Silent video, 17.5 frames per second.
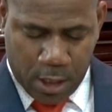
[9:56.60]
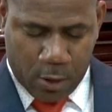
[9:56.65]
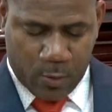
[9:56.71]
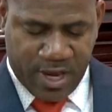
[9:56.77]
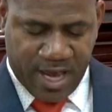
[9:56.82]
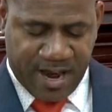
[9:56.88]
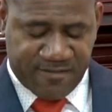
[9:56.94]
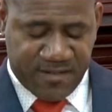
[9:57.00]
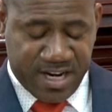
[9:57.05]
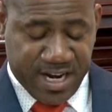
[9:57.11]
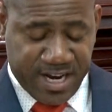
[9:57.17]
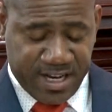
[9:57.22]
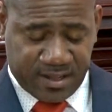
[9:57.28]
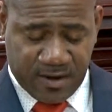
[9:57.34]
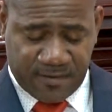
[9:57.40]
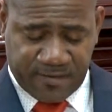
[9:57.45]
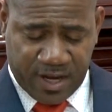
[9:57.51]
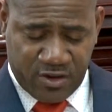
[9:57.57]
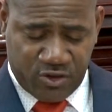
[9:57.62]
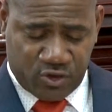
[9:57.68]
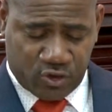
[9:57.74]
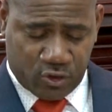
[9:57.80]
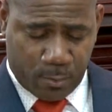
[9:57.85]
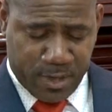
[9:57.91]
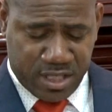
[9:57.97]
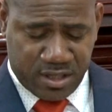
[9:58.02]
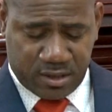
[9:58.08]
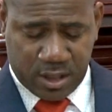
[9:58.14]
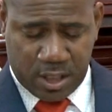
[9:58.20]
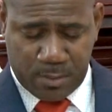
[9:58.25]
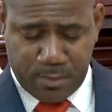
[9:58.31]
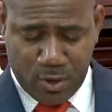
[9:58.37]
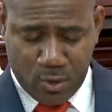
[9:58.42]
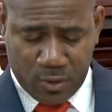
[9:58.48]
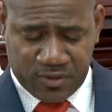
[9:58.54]
We have Night of
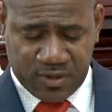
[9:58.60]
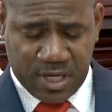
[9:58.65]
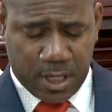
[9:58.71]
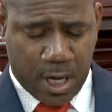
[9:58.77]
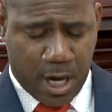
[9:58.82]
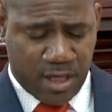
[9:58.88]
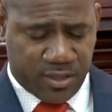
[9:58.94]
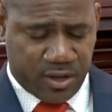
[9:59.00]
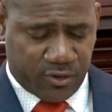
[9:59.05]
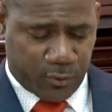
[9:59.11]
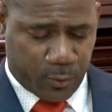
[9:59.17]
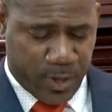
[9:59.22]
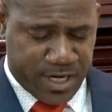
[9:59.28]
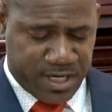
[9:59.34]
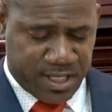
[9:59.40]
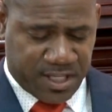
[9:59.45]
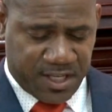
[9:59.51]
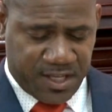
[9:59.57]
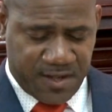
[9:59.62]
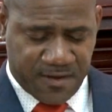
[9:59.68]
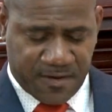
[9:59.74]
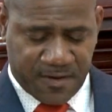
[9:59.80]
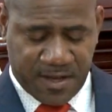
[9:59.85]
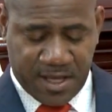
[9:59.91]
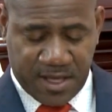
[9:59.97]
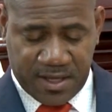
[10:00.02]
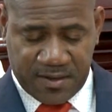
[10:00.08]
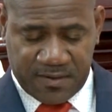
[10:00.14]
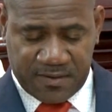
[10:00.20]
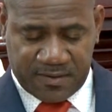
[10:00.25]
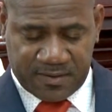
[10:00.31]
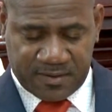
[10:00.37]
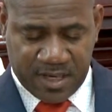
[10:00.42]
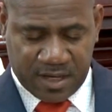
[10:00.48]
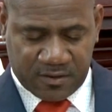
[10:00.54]
Instrumental Music on the
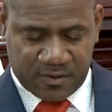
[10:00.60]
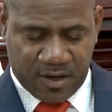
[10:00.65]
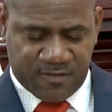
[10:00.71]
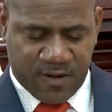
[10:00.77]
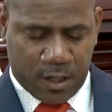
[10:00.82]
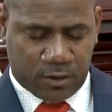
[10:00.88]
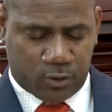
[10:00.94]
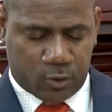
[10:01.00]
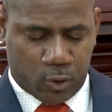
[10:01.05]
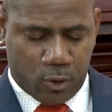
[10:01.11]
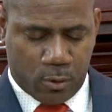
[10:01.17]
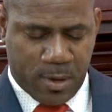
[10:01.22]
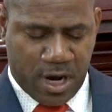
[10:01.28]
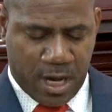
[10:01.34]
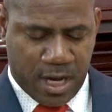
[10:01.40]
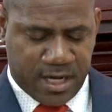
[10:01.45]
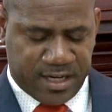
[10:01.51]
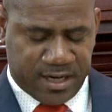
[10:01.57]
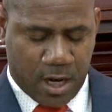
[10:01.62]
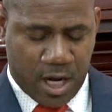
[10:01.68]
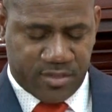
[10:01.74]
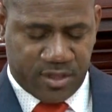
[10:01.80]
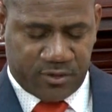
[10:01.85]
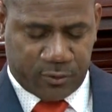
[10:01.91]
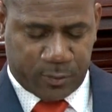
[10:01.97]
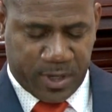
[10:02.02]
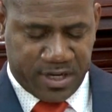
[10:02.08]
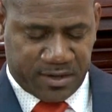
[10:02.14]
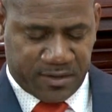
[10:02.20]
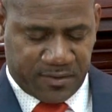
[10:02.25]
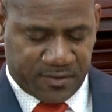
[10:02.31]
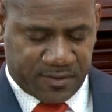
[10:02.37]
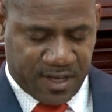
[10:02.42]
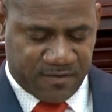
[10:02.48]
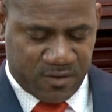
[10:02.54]
26th of October, and on the
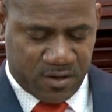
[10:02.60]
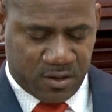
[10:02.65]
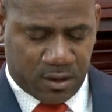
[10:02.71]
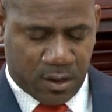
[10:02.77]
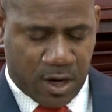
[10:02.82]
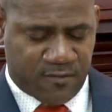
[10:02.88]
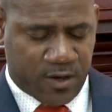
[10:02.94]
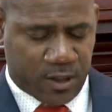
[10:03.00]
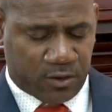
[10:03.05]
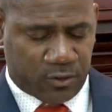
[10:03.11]
27th of